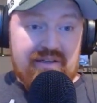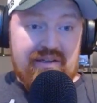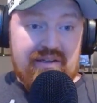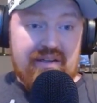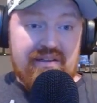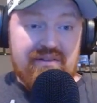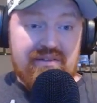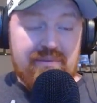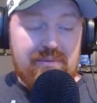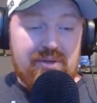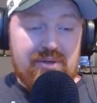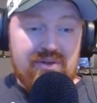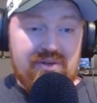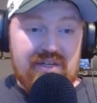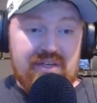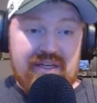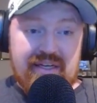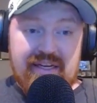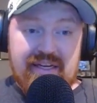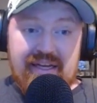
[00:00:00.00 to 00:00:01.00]
his
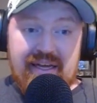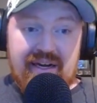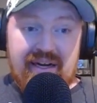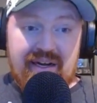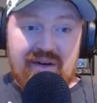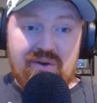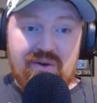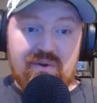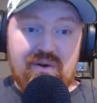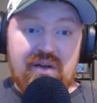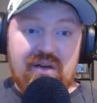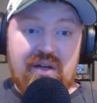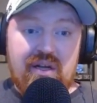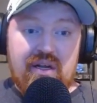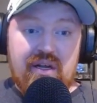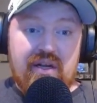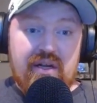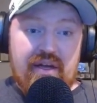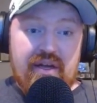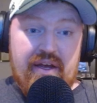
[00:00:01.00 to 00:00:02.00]
ability to get out
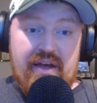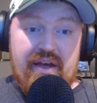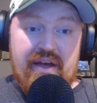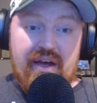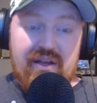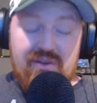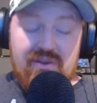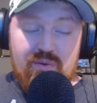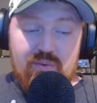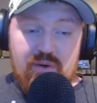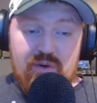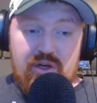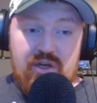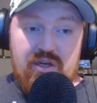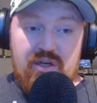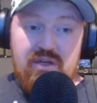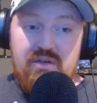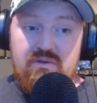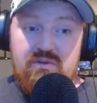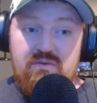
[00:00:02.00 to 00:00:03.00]
and on the run,